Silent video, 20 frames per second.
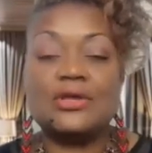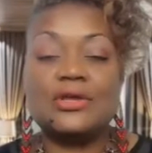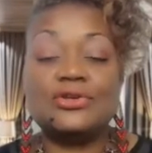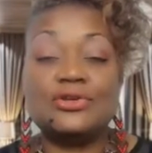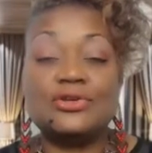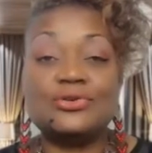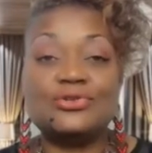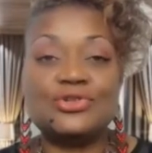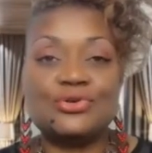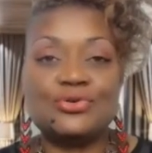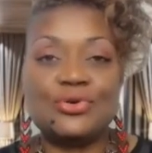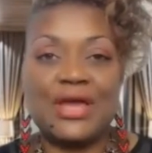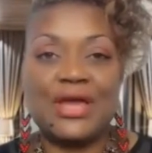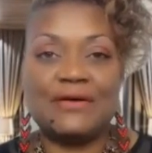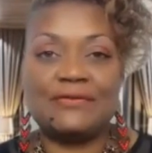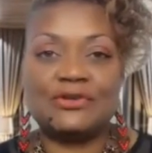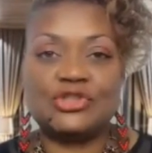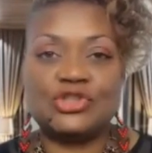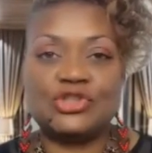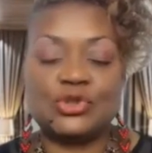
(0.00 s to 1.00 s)
you do
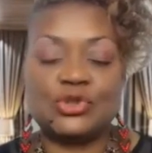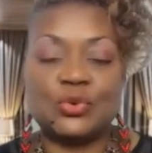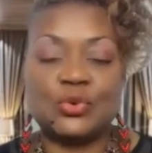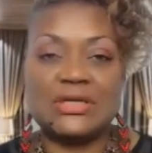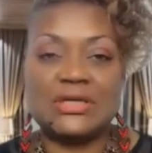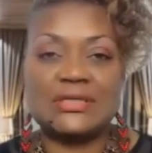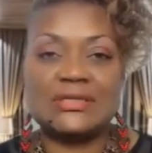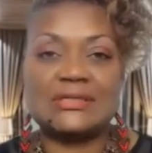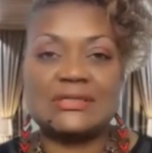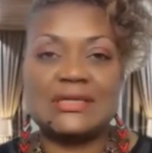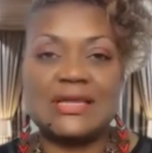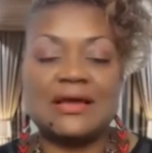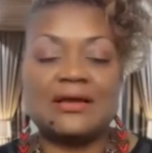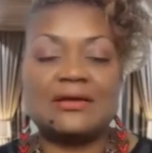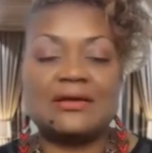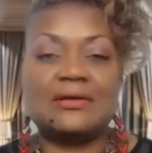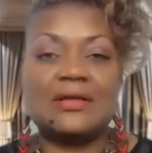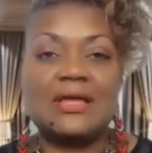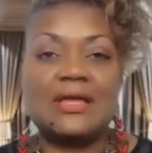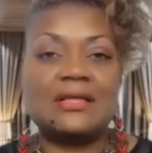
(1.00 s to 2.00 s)
have a choice.
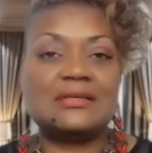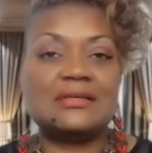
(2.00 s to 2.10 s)
Now,